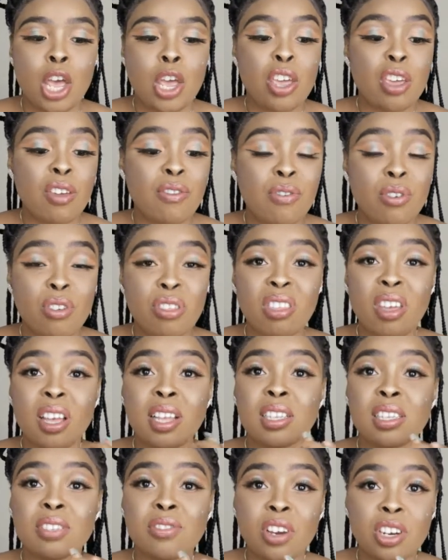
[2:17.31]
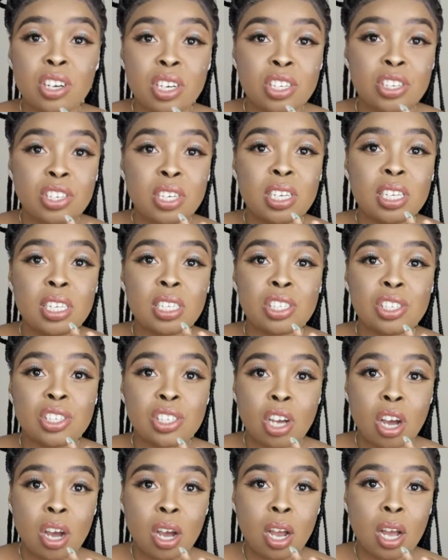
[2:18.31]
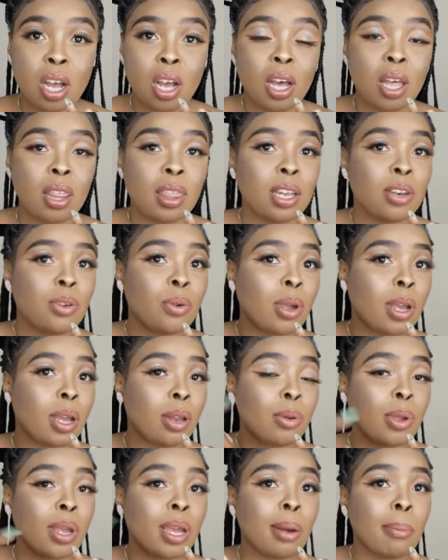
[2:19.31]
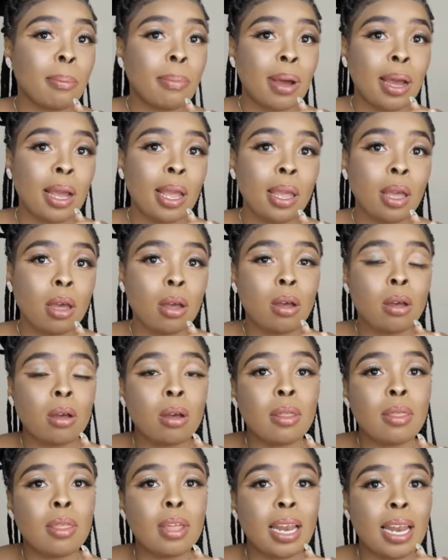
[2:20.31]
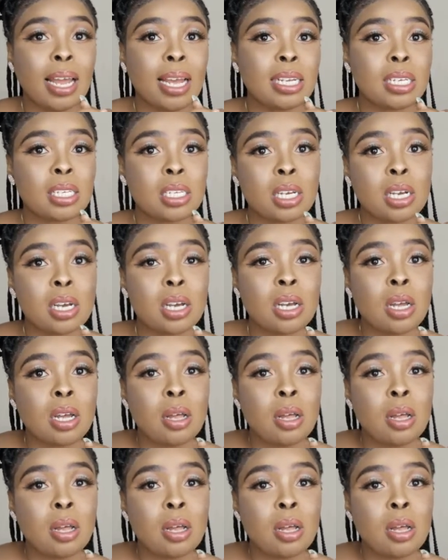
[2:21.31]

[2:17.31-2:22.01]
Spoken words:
If you think this foundation is darker, then you can buy the lighter